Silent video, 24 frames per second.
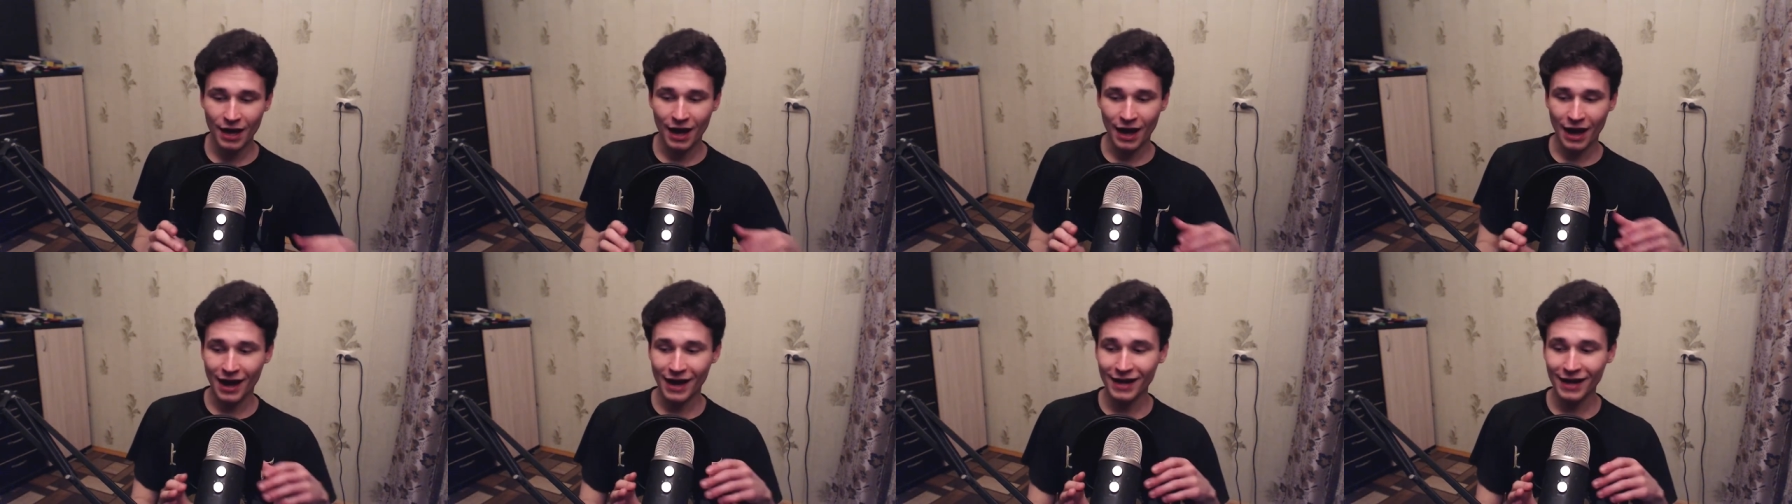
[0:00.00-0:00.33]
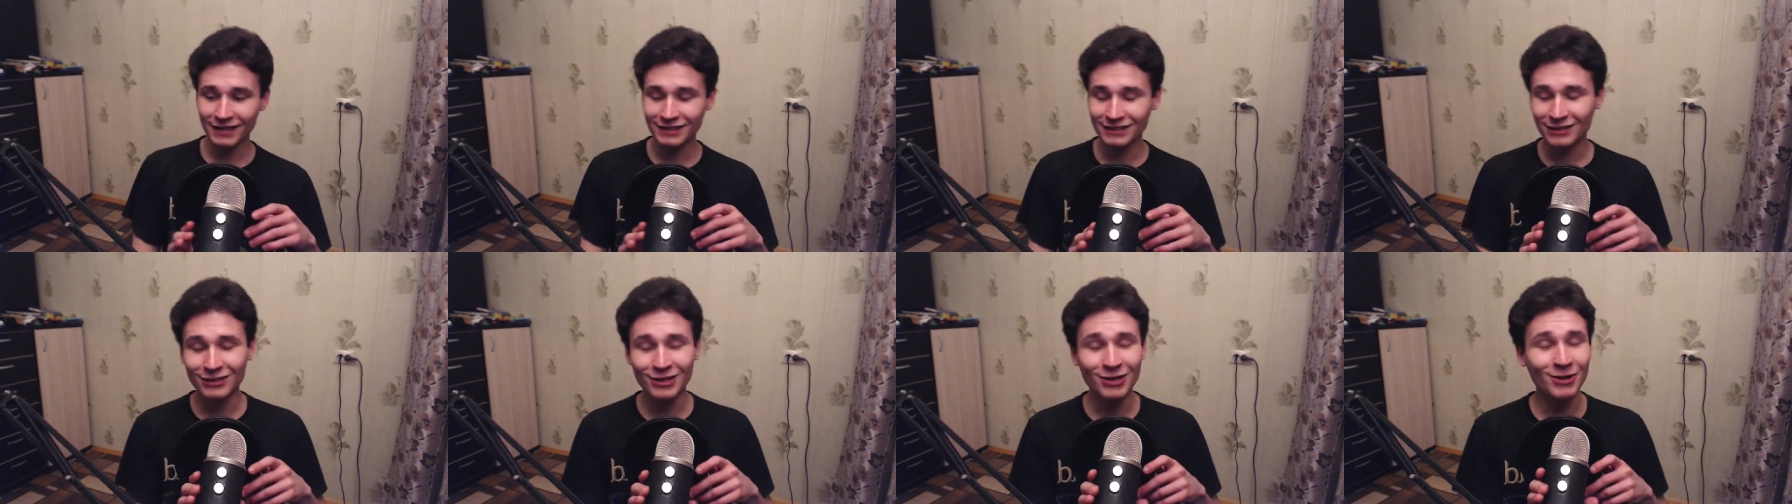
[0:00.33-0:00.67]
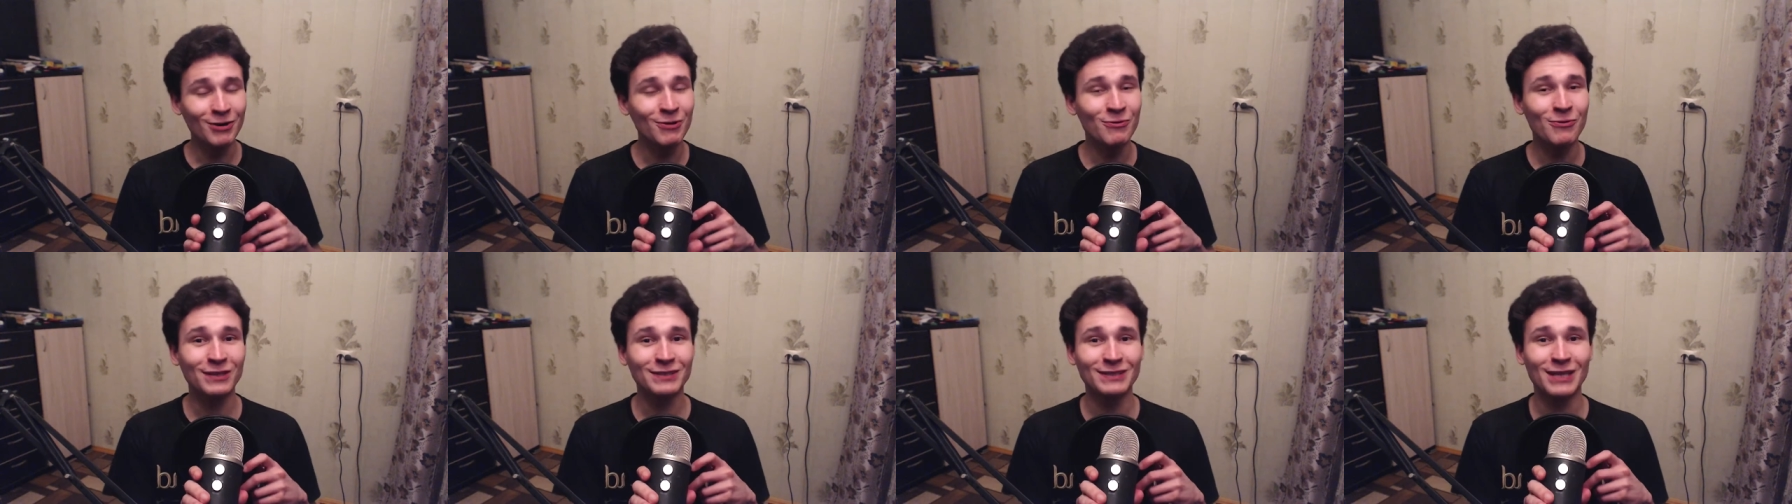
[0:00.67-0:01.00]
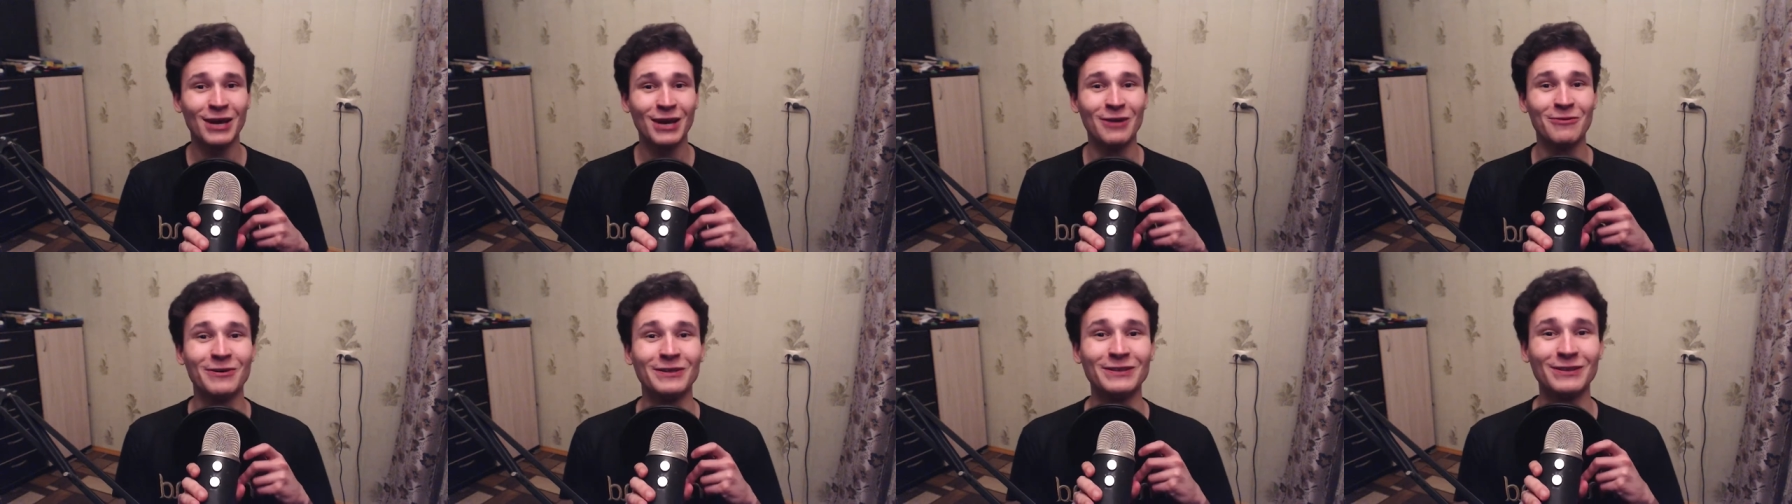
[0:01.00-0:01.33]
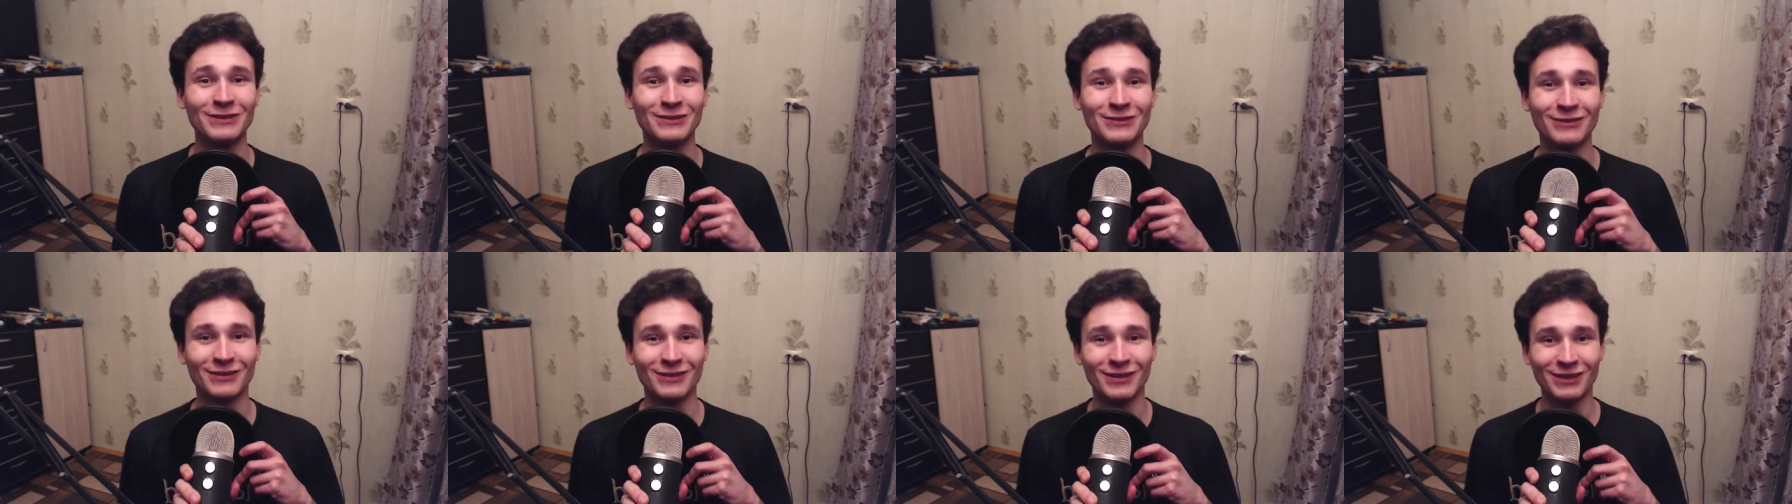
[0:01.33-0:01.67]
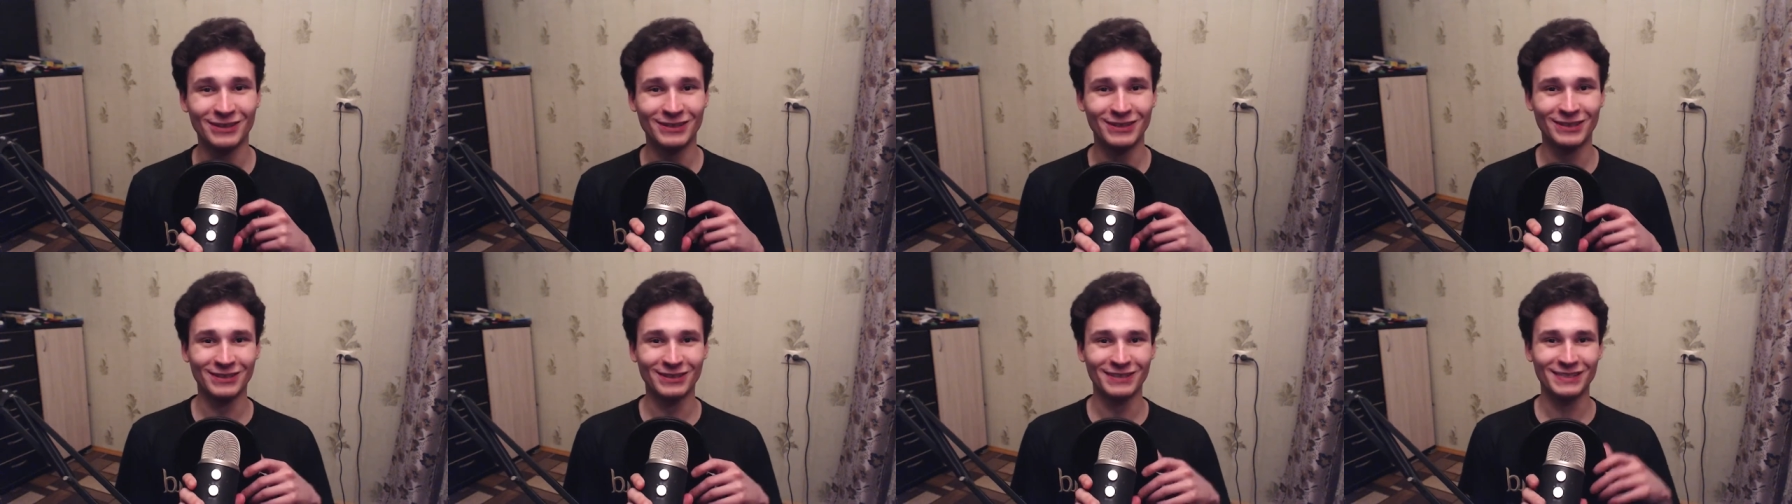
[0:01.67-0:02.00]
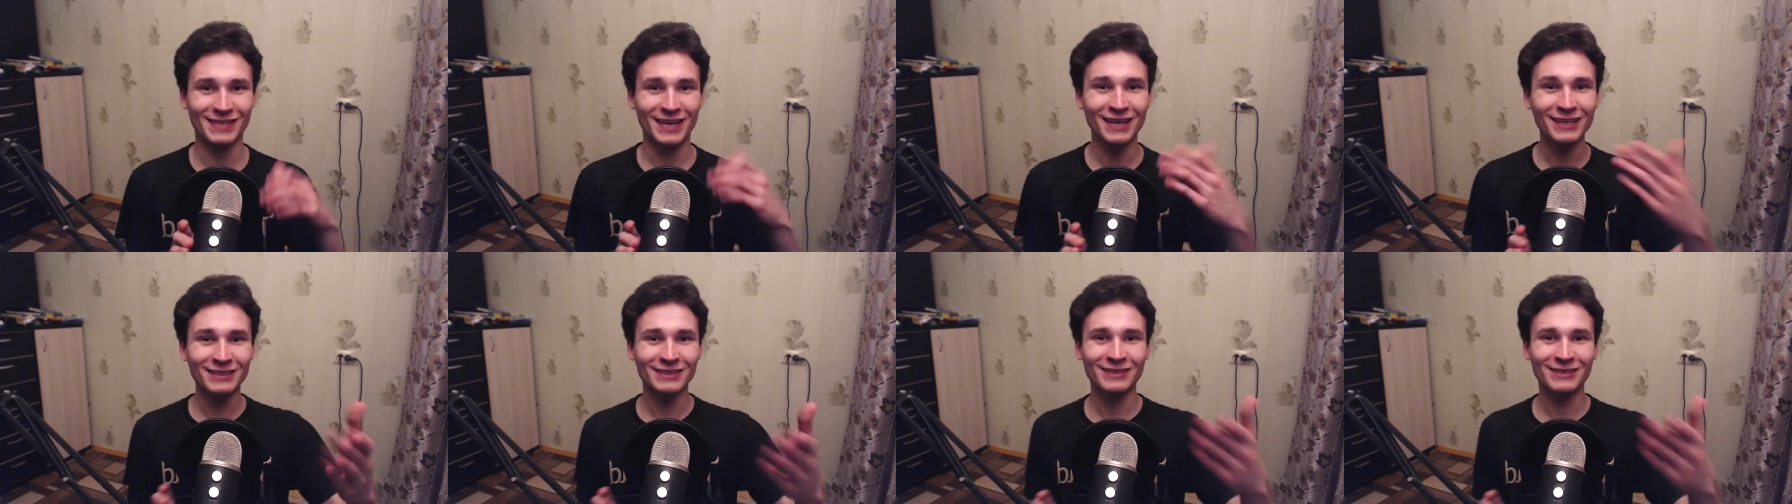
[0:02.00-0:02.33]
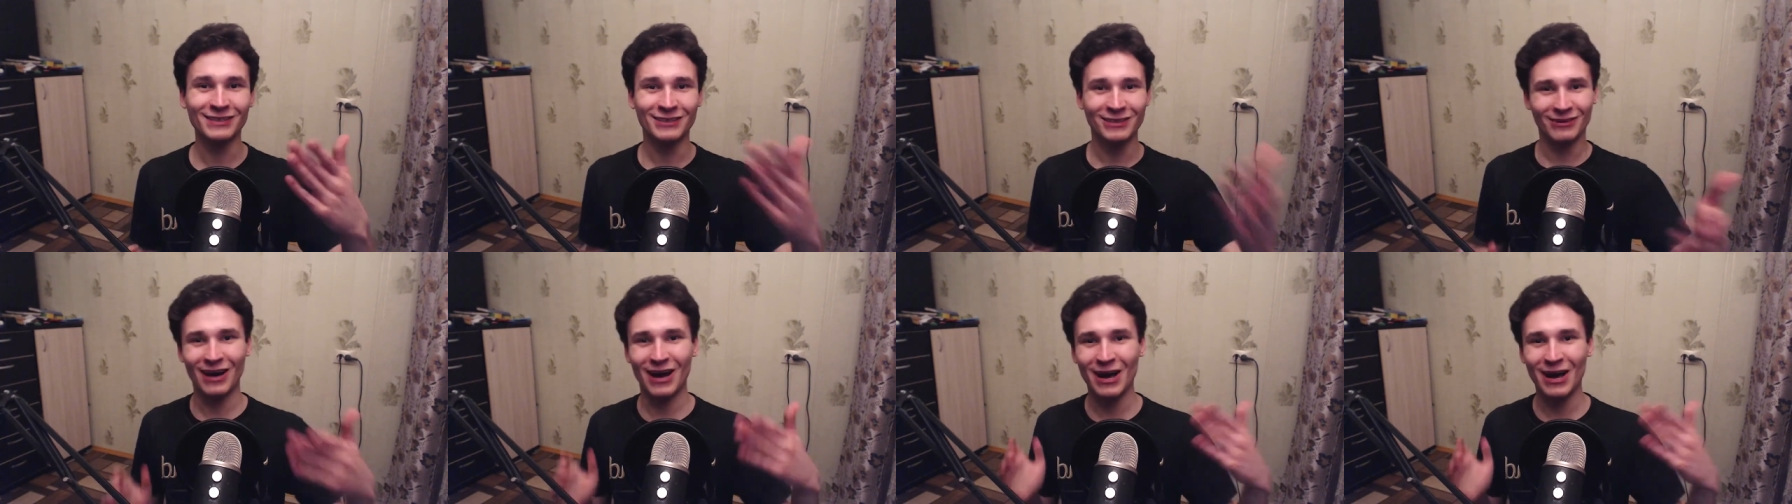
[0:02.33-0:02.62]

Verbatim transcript: I don't know what I wanted to, to send to you.